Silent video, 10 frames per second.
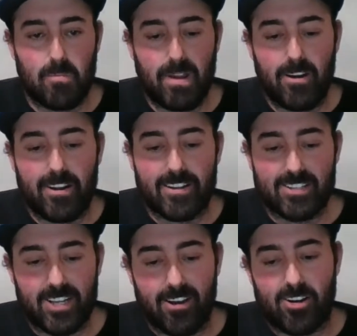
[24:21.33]
But Barry
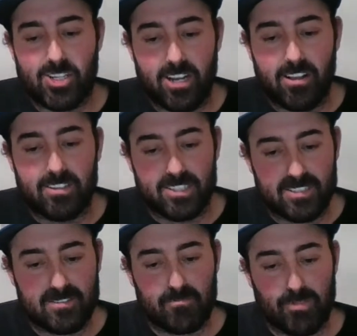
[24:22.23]
and his hair gel
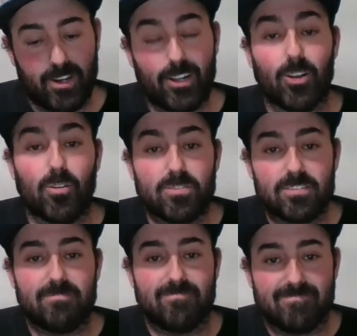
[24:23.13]
is pretty
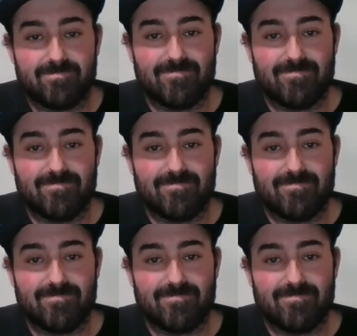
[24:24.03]
close.